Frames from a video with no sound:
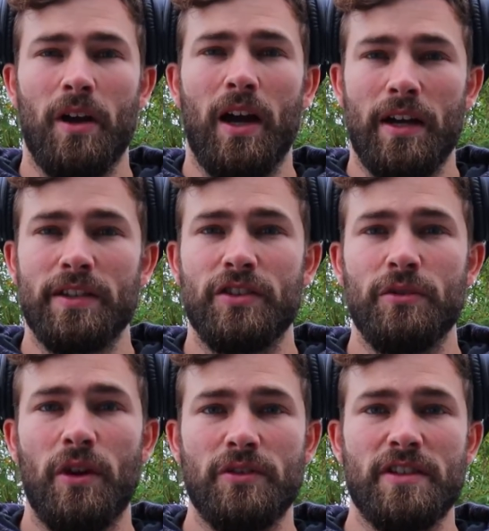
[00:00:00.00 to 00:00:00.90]
I do
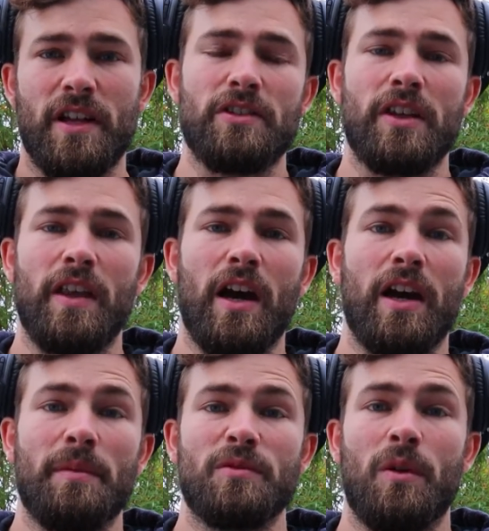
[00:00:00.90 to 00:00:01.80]
notice actually that I
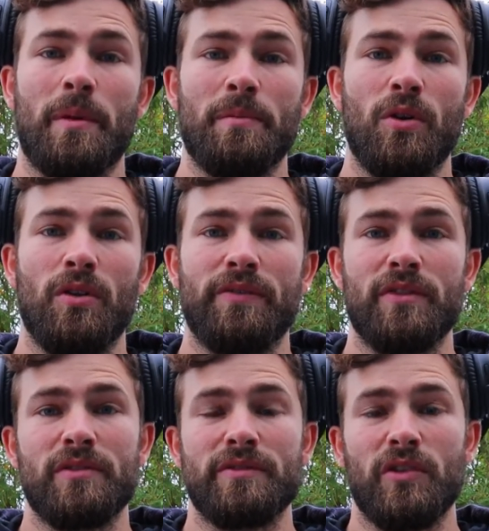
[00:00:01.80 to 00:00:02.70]
am swapping more
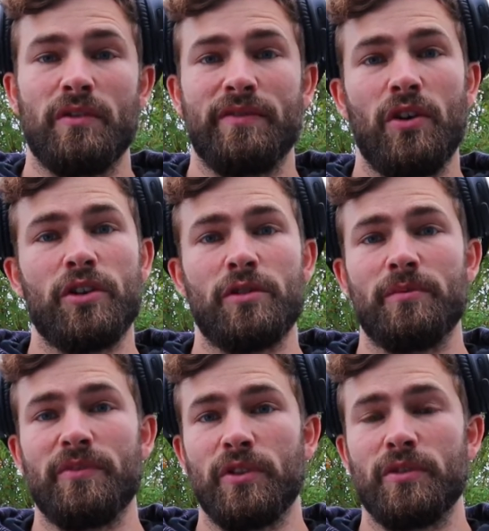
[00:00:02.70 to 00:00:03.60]
food for volume
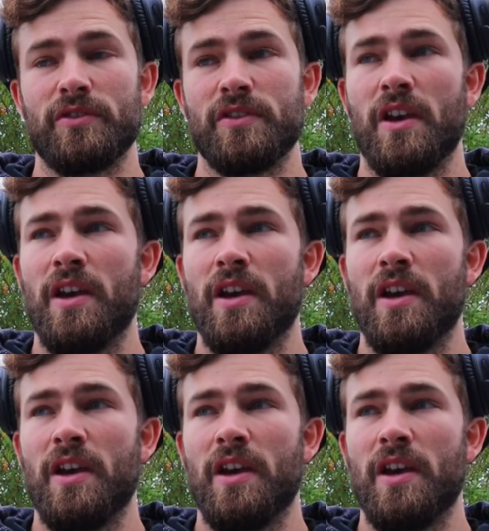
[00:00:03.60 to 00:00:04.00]
foods.